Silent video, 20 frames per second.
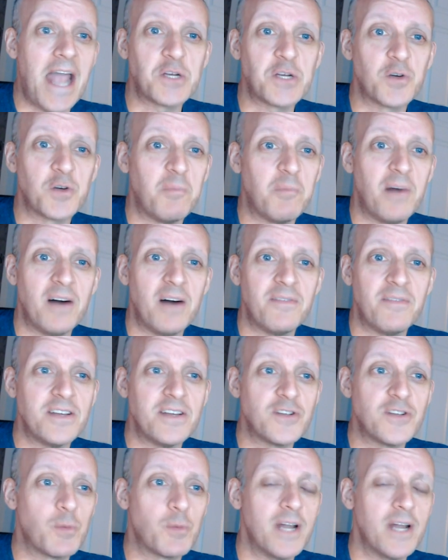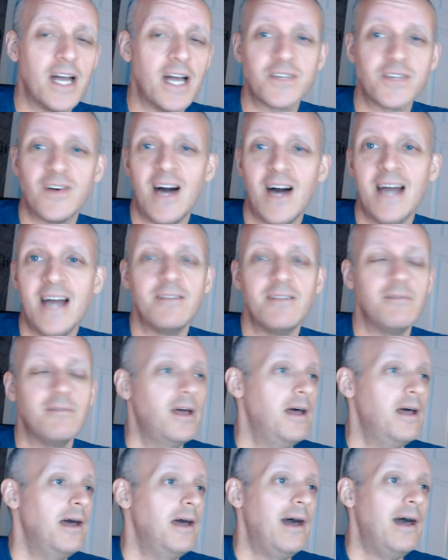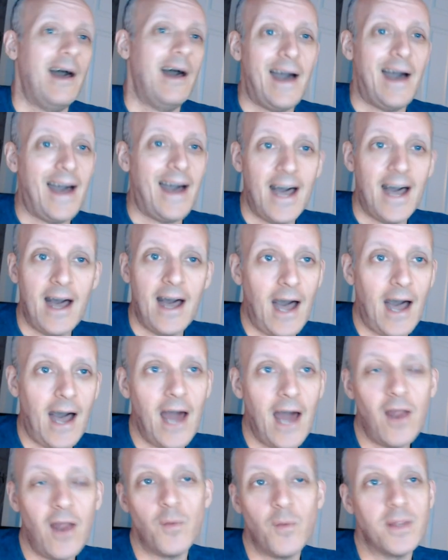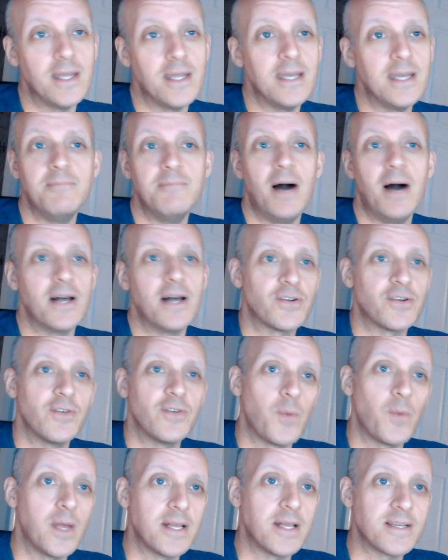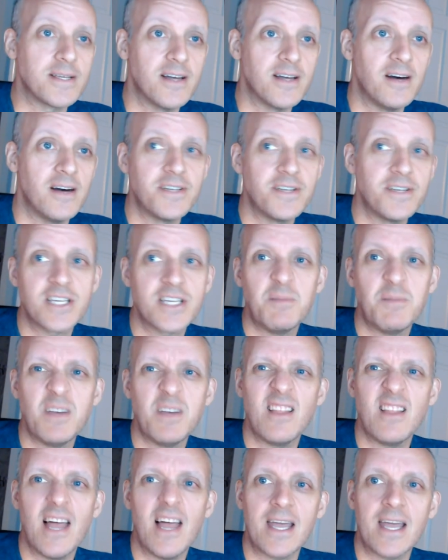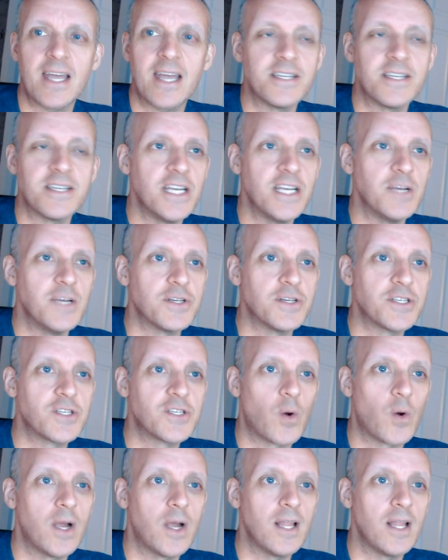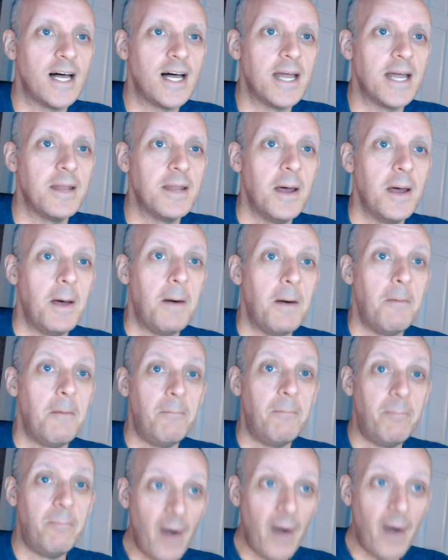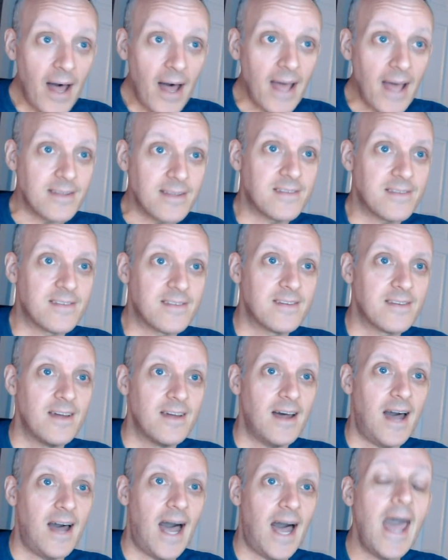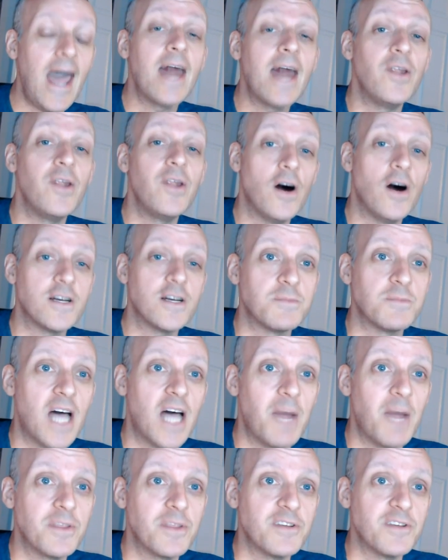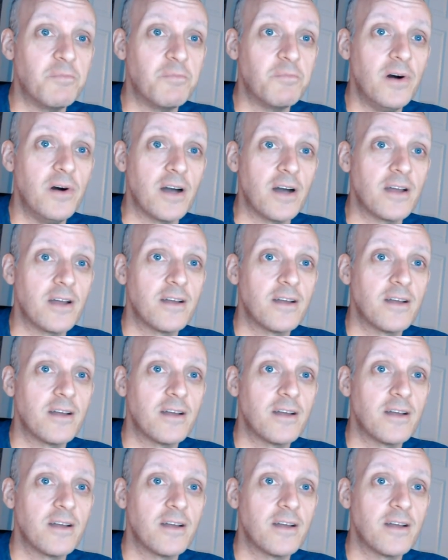Buffy, Supernatural. I, I don't need Monster of the Week stuff. Just give me like a continuous storyline. But I had an awesome time with this book.